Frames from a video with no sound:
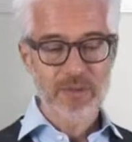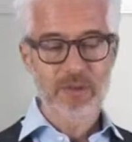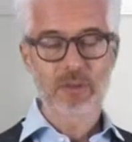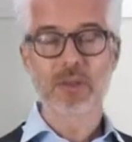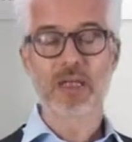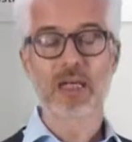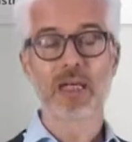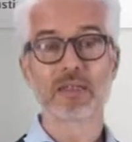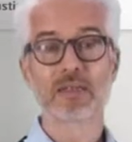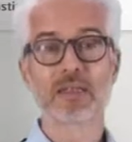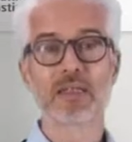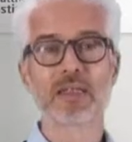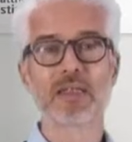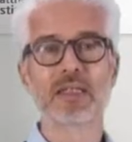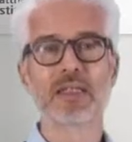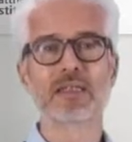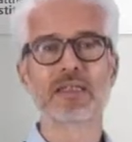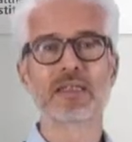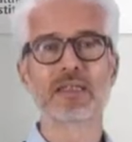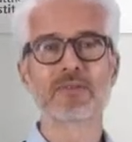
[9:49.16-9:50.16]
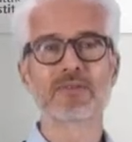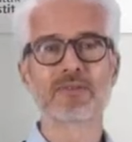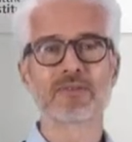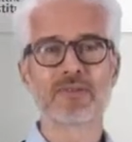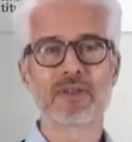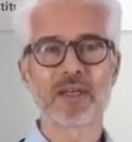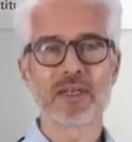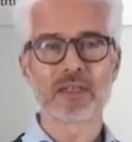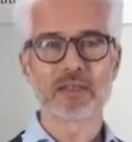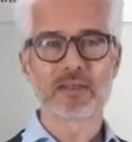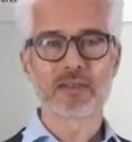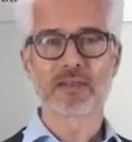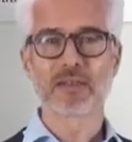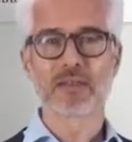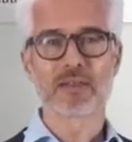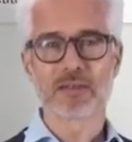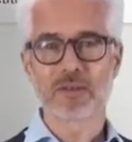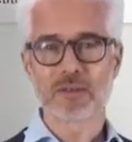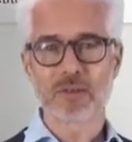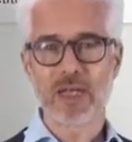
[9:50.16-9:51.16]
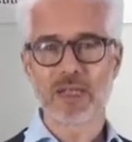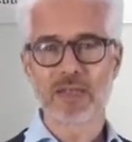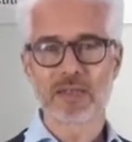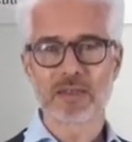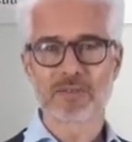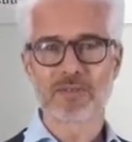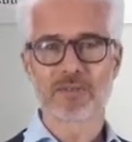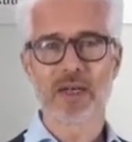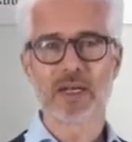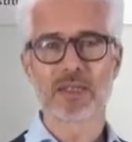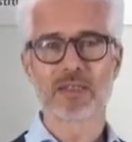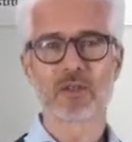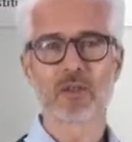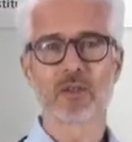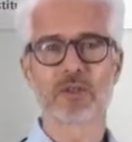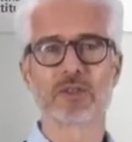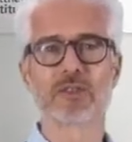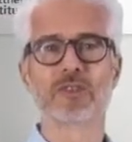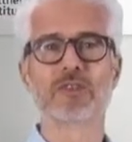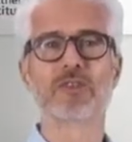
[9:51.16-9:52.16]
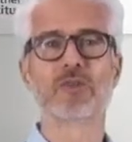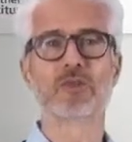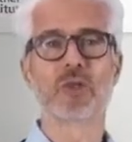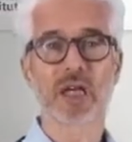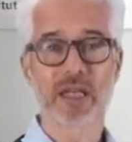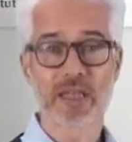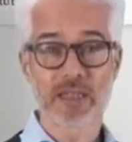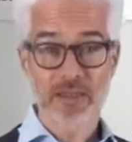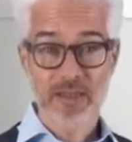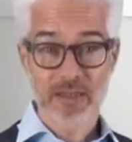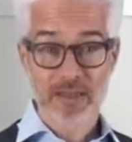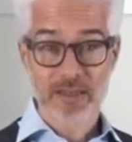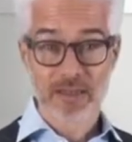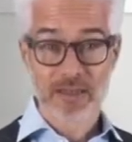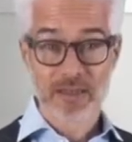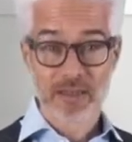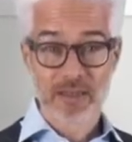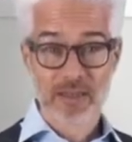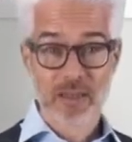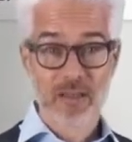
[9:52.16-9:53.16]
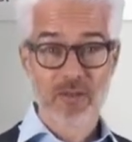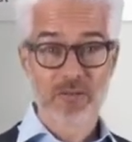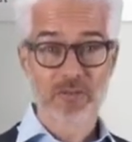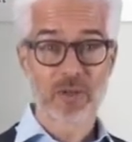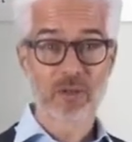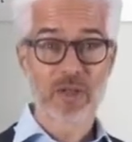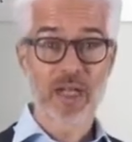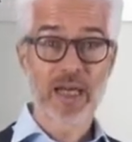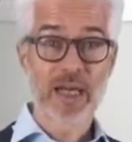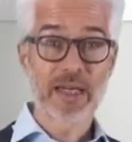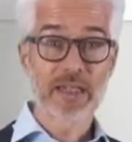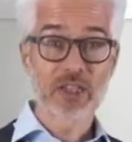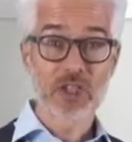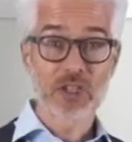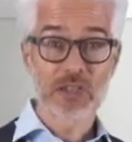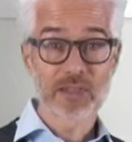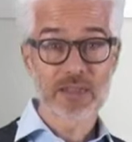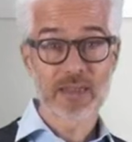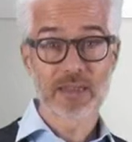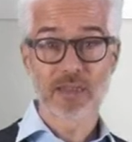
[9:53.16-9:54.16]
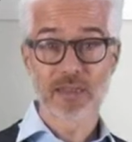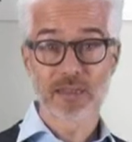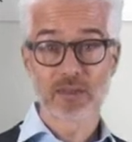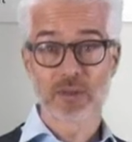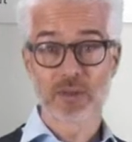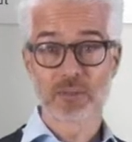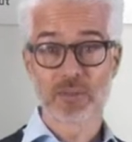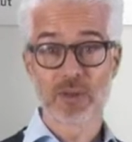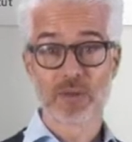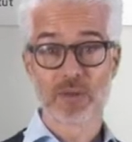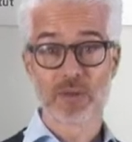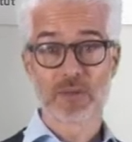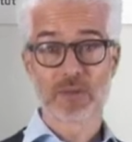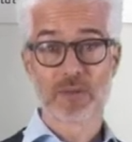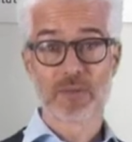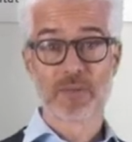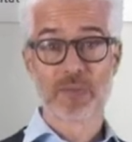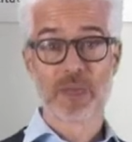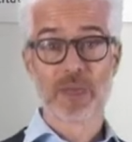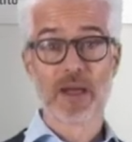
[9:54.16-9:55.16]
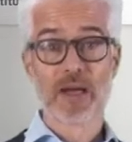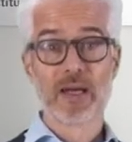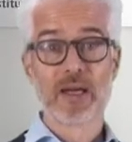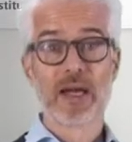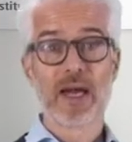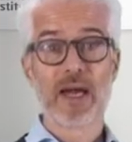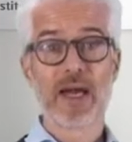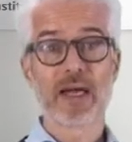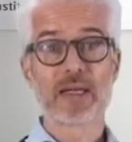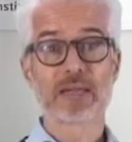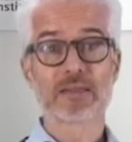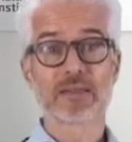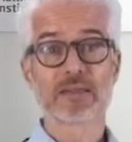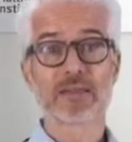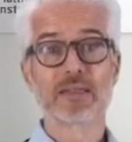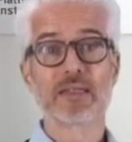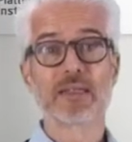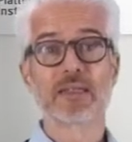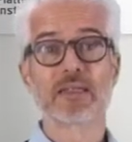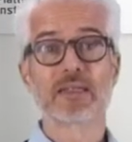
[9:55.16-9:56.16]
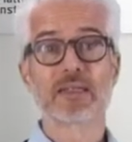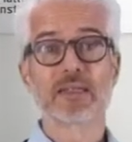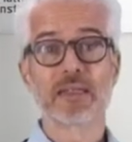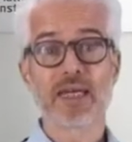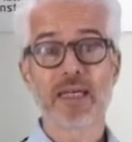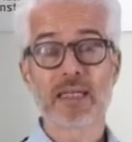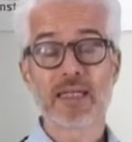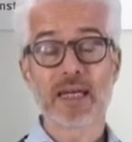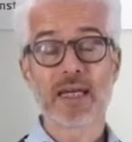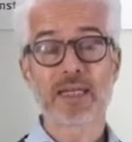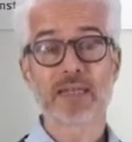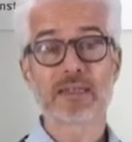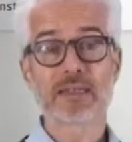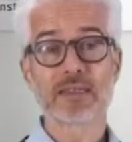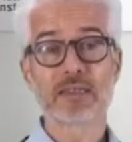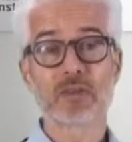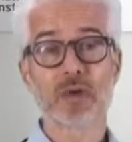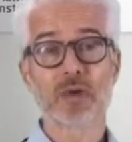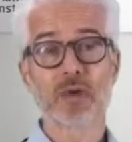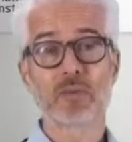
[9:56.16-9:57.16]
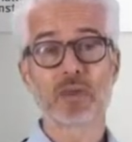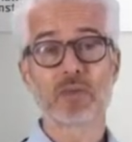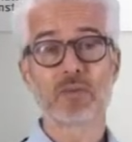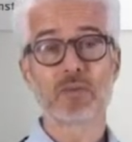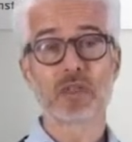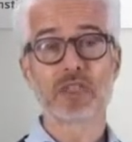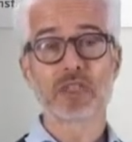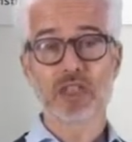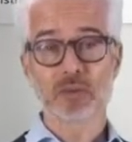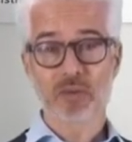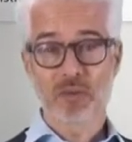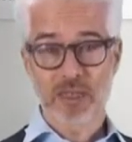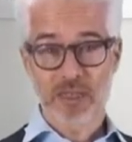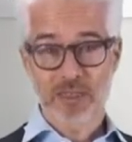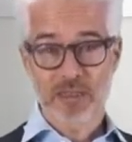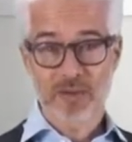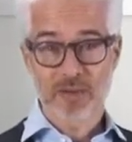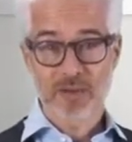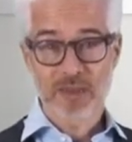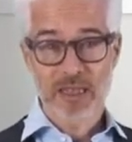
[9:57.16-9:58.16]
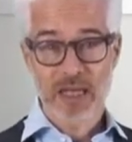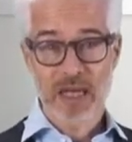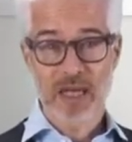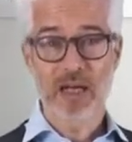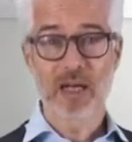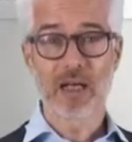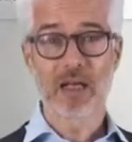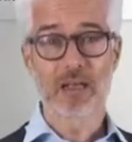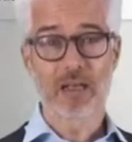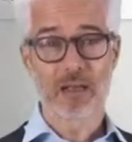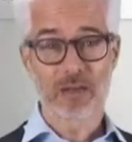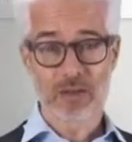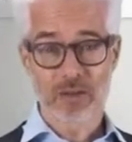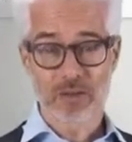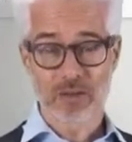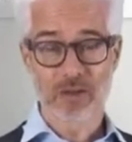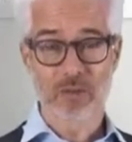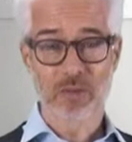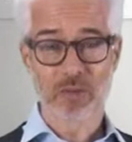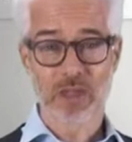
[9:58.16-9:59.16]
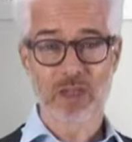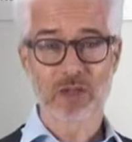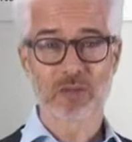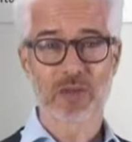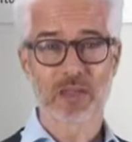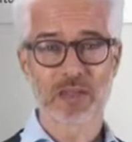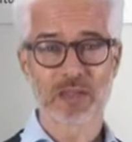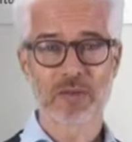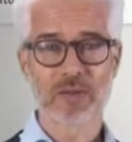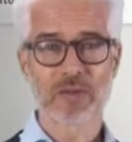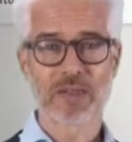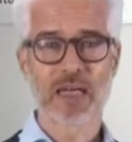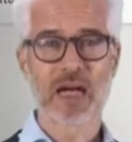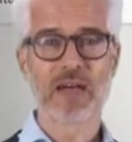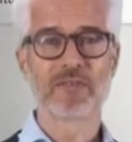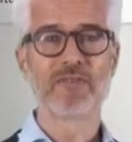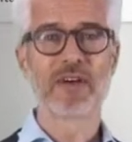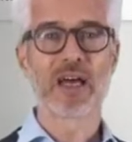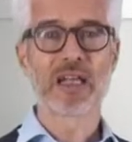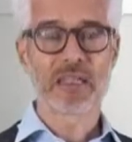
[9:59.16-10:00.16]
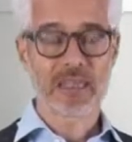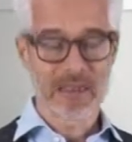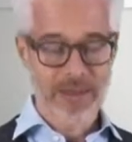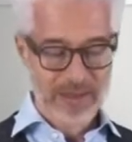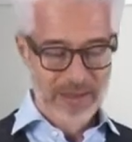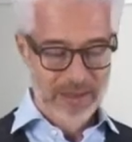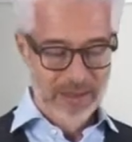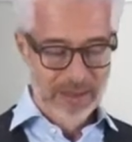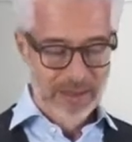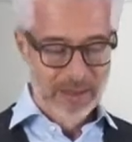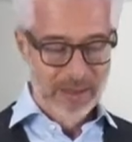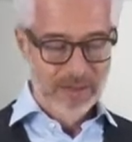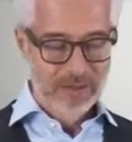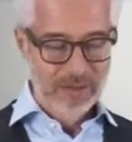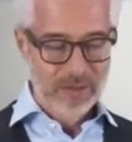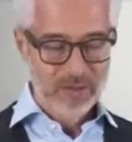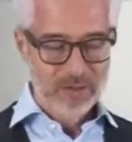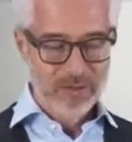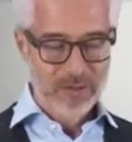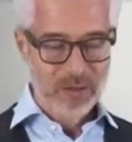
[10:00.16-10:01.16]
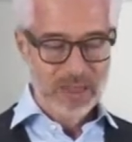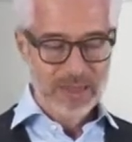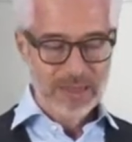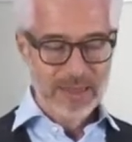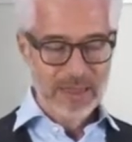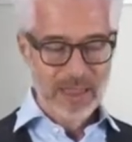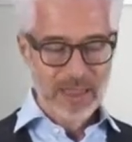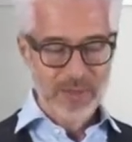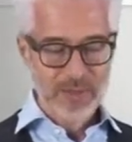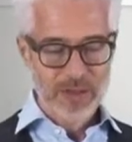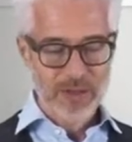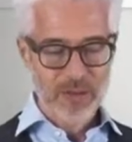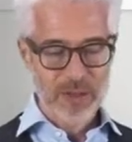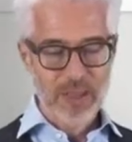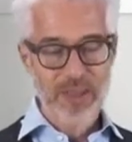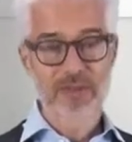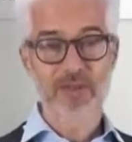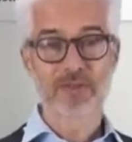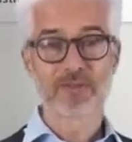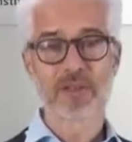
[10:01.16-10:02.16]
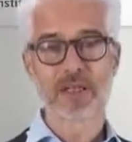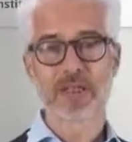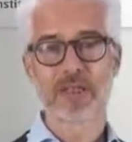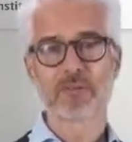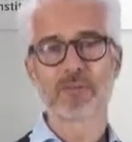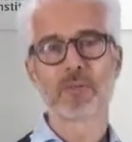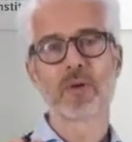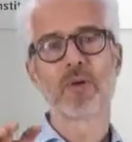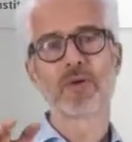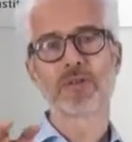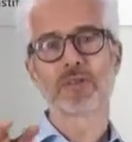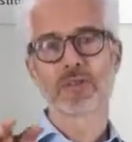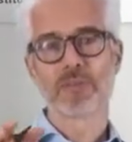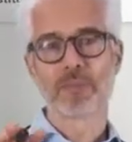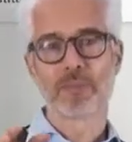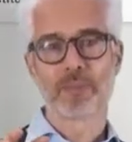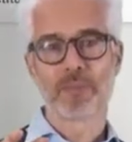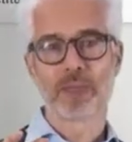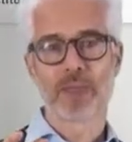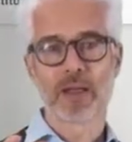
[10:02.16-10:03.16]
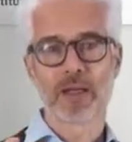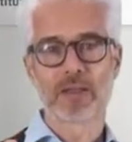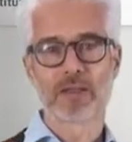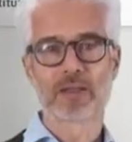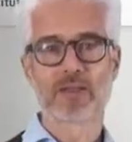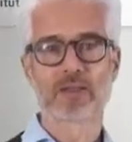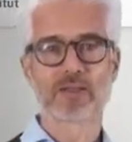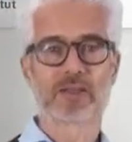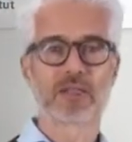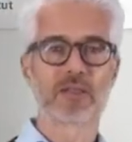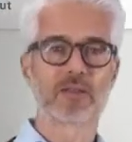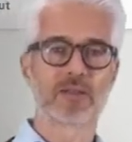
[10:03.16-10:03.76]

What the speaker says: you can define constraints for relations and attributes, and they can determine which values are allowed or which values are valid. So for example, you can define a person and then you say,